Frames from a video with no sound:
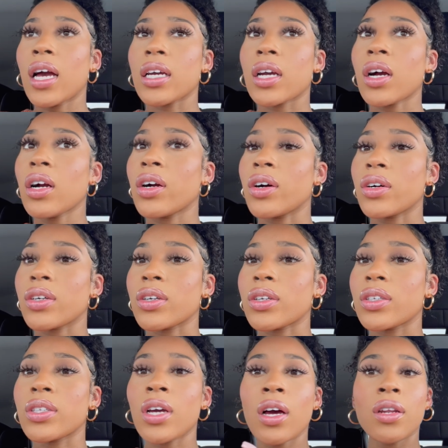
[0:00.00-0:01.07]
Girl,
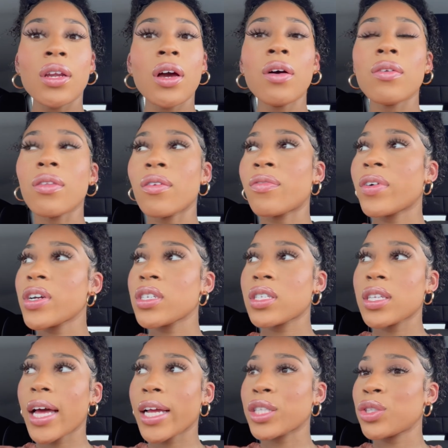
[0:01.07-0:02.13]
y'all know the first
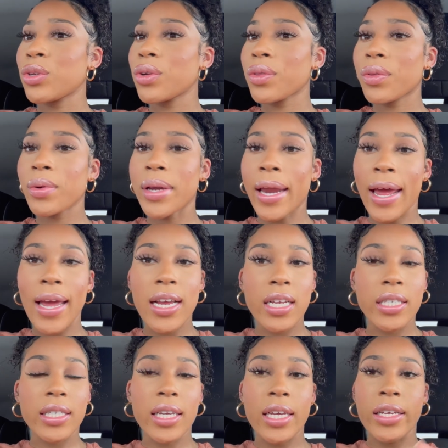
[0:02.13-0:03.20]
like two to three
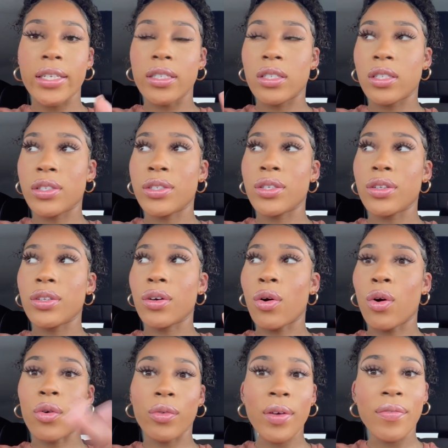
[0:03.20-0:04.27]
days is
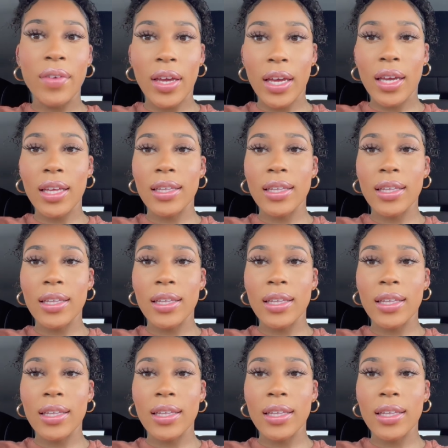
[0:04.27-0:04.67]
horrific.